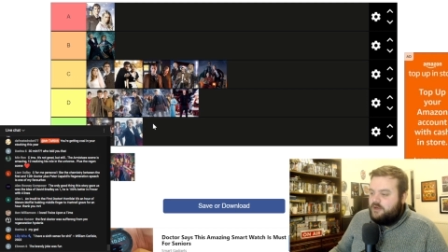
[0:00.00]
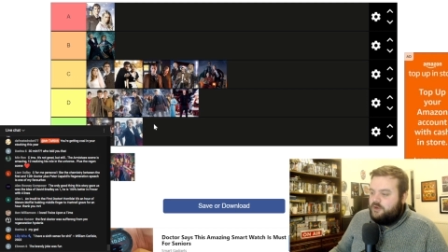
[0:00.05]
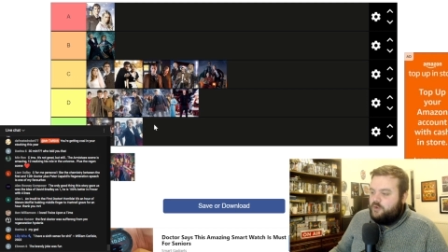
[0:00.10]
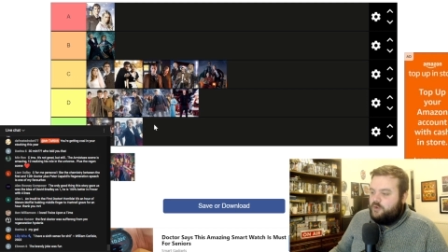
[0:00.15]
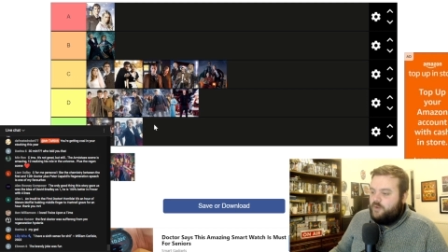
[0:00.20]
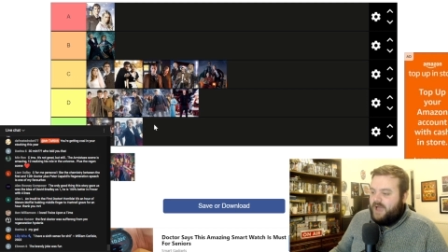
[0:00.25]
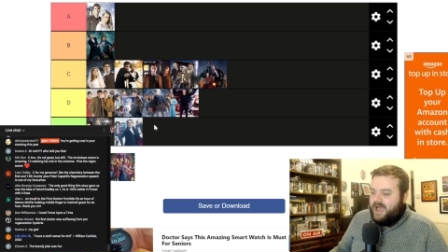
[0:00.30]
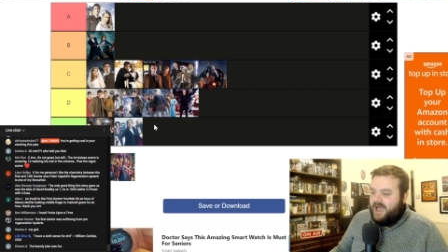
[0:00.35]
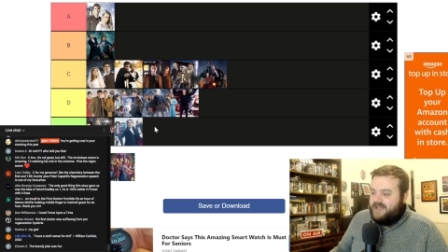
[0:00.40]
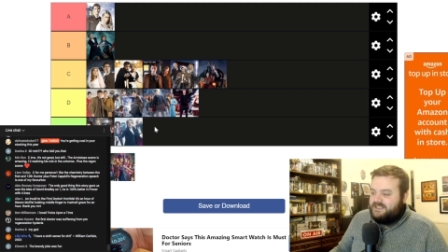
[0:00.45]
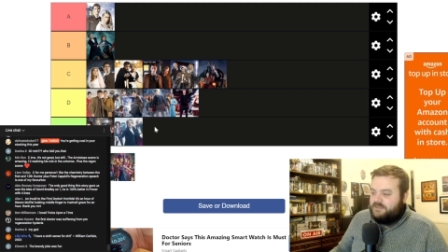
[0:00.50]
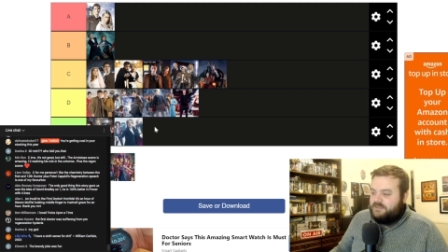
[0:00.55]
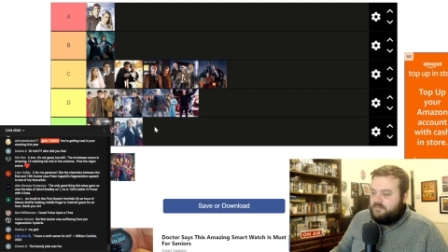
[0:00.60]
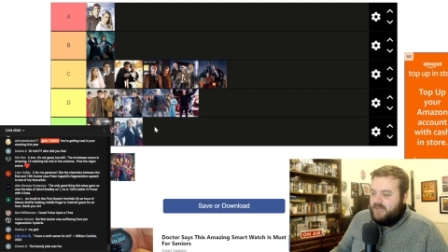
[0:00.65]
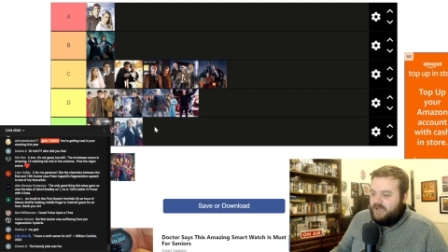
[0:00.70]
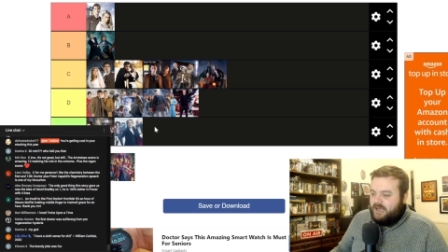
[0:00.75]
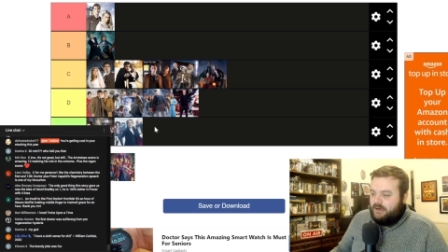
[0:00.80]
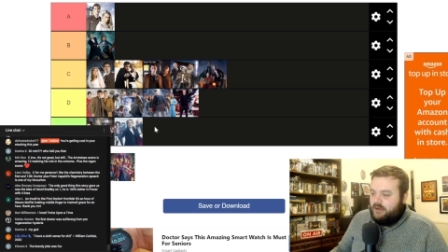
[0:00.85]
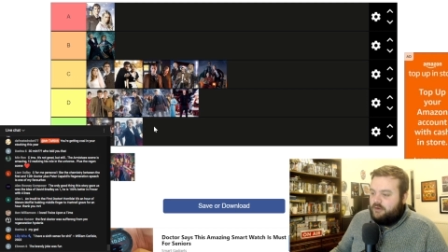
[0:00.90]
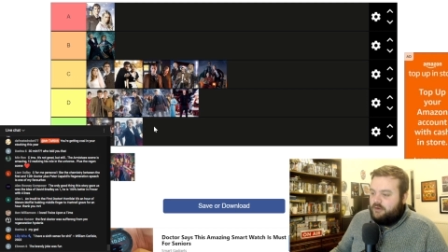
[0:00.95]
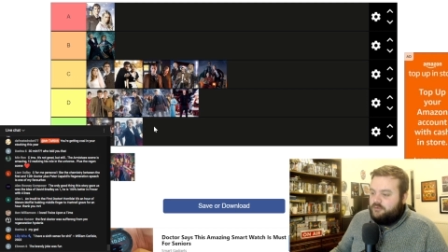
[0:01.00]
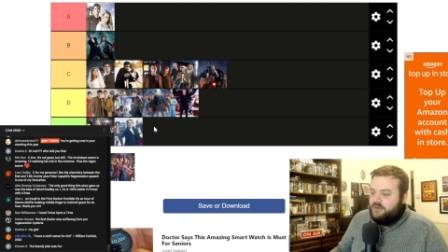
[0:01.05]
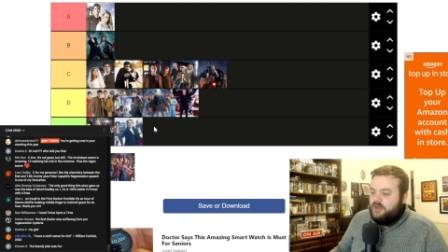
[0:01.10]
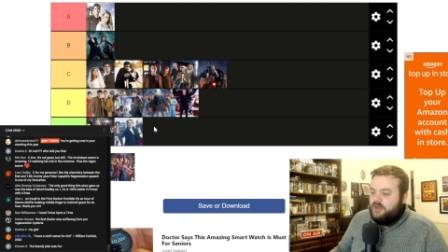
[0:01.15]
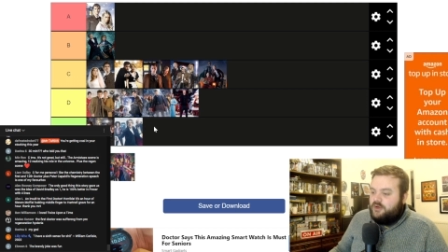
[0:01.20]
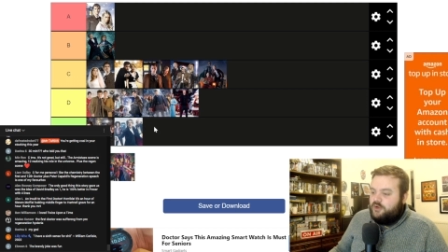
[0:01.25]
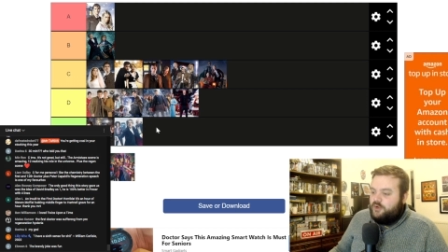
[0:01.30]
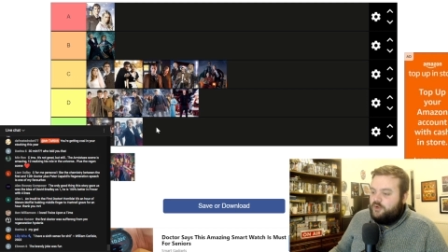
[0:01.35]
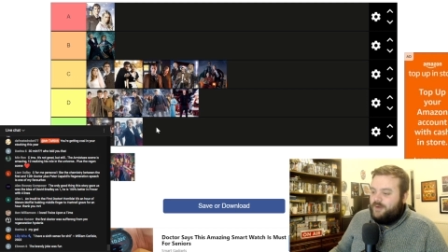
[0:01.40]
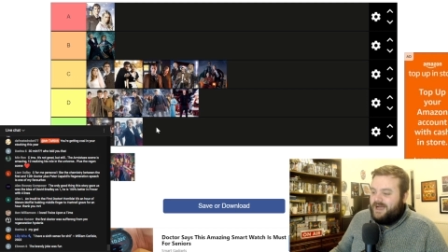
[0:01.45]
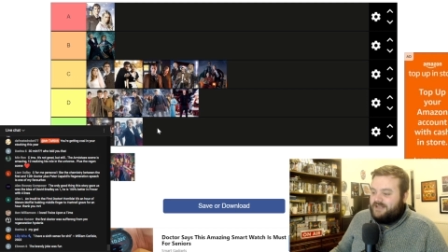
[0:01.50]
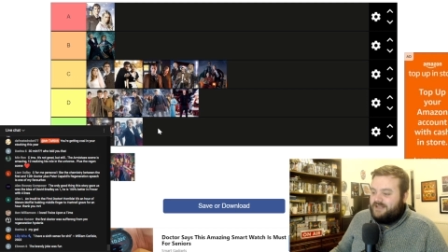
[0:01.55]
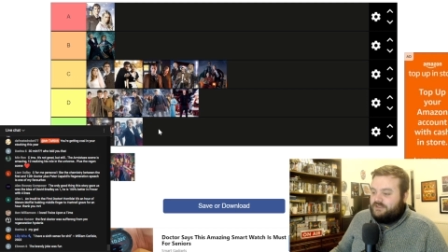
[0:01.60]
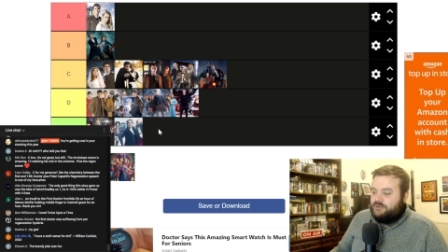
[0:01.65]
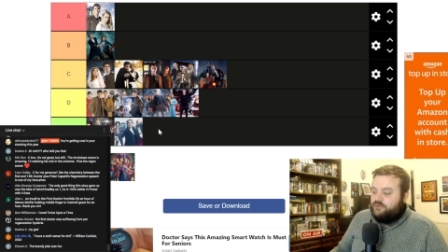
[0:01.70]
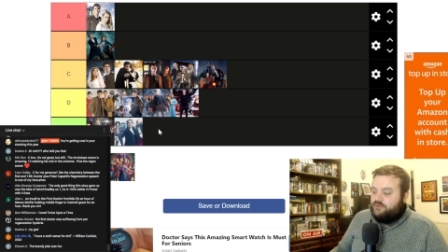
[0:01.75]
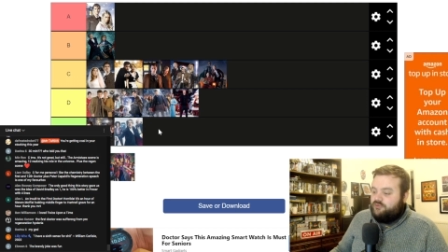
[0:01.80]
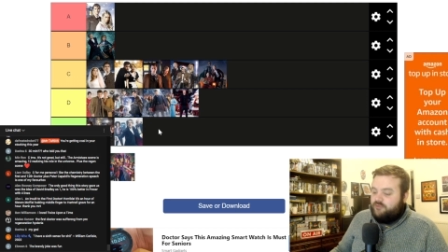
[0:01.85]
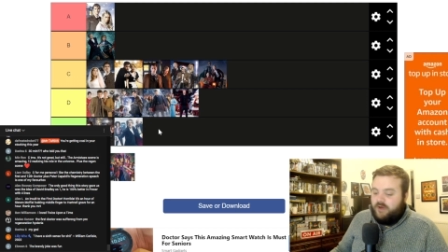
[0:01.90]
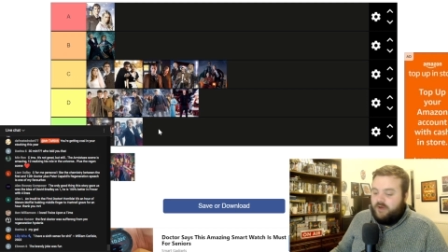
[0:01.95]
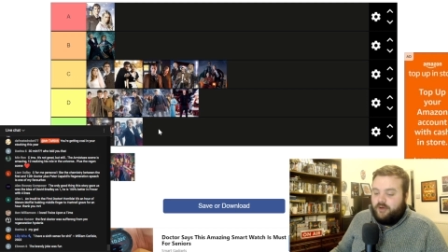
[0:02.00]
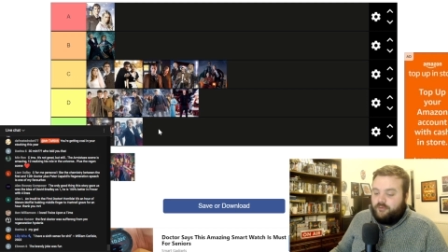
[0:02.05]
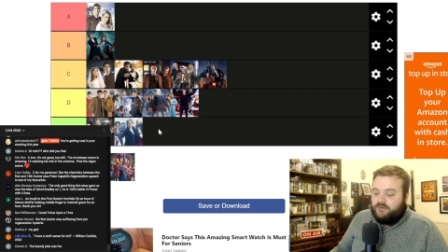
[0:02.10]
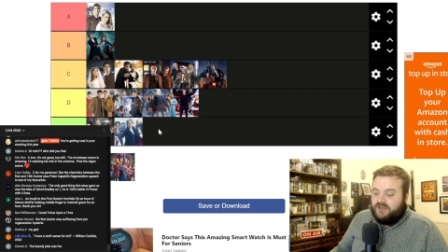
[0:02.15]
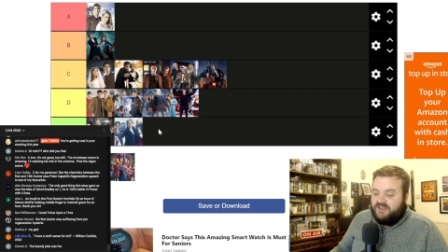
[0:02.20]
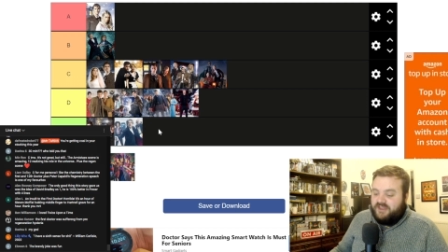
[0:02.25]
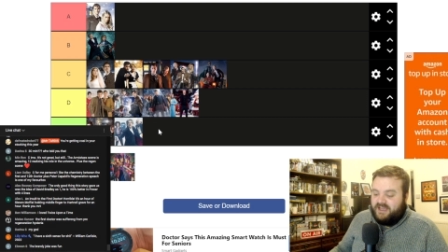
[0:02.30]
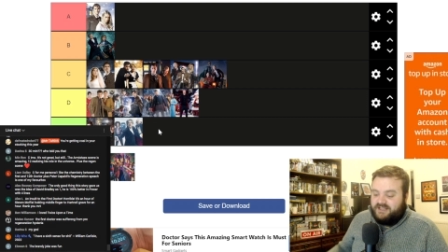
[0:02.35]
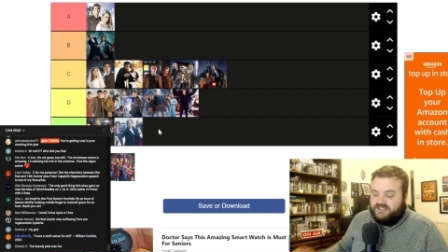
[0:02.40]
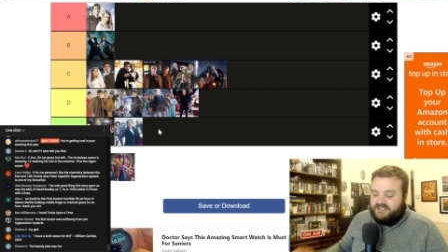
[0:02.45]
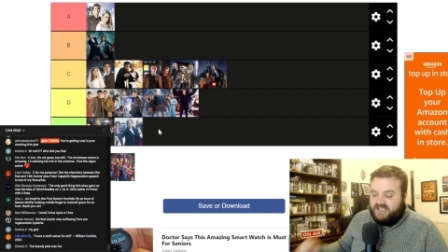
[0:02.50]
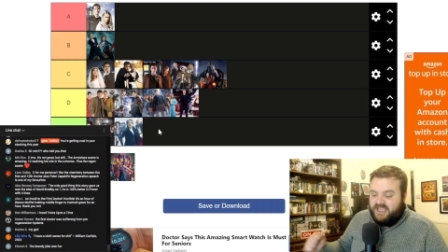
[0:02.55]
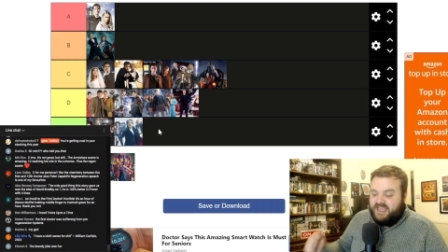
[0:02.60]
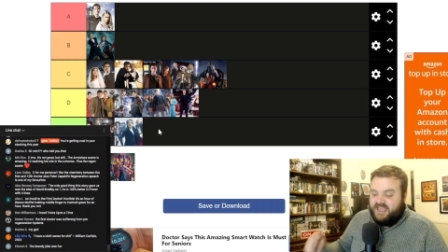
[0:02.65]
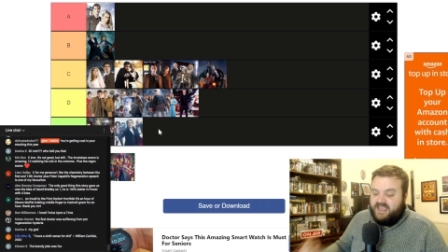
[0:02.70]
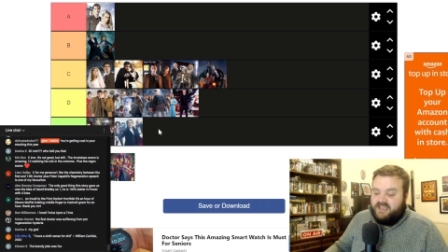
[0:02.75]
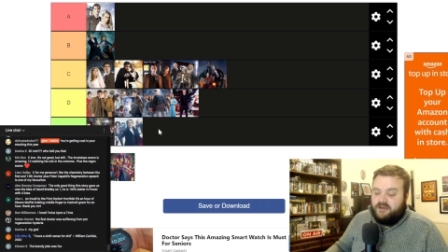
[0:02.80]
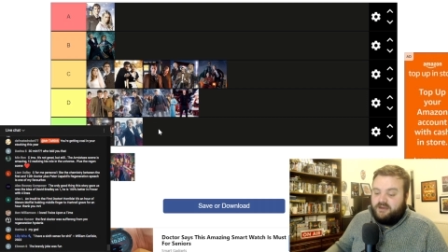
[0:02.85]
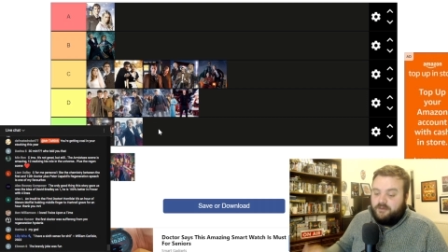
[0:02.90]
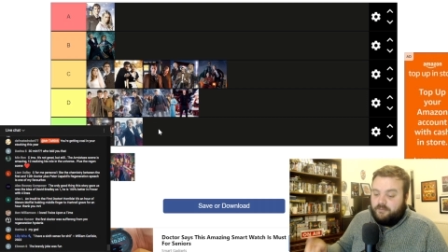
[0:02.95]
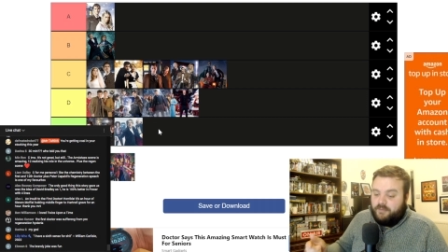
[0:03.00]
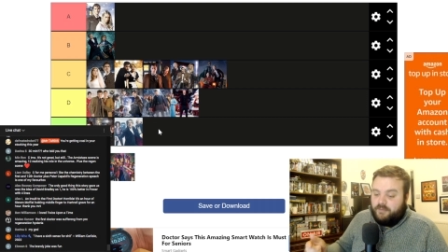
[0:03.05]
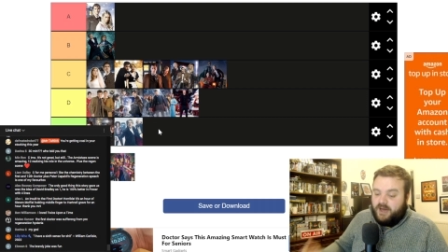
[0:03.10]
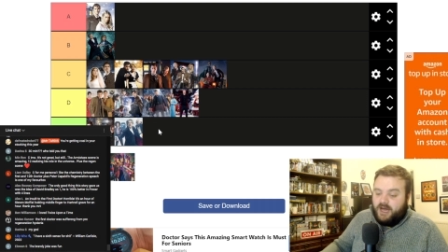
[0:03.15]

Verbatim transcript: who has mellowed, who has grown thanks to Ian,